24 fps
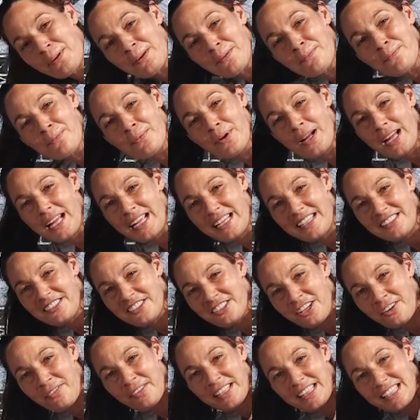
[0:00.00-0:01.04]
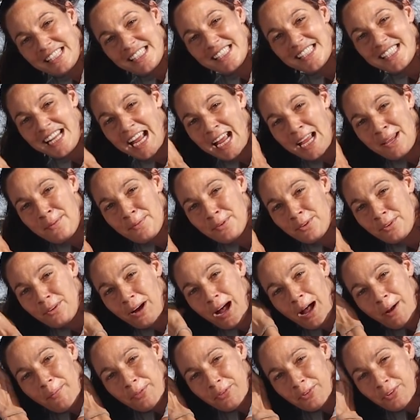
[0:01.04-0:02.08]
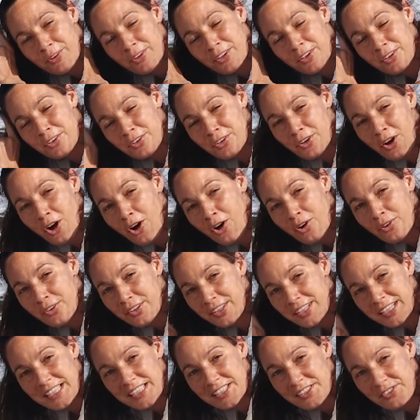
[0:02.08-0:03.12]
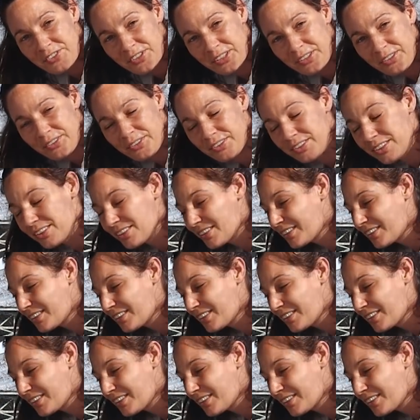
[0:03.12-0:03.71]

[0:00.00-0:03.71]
him by shoving this cable up through the new hole that he's drilled.